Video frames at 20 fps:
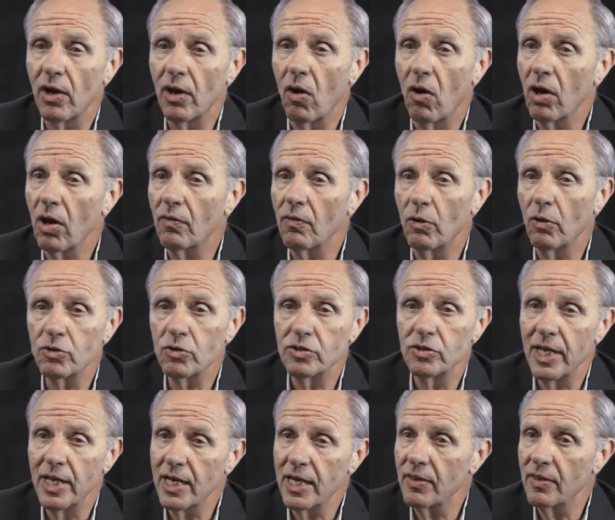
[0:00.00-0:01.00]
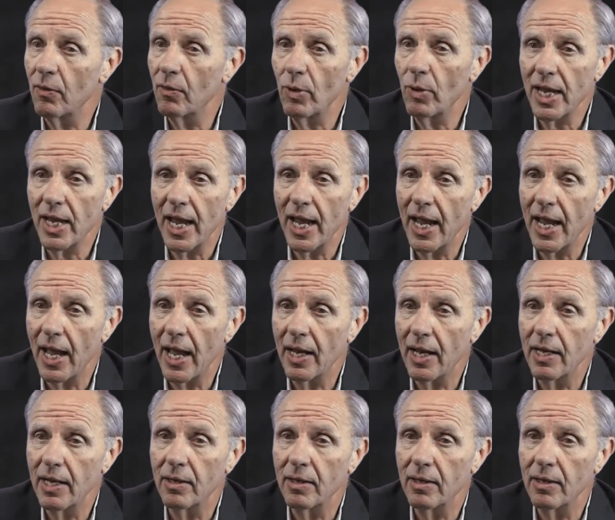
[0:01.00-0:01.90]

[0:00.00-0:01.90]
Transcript: all of those data that we had,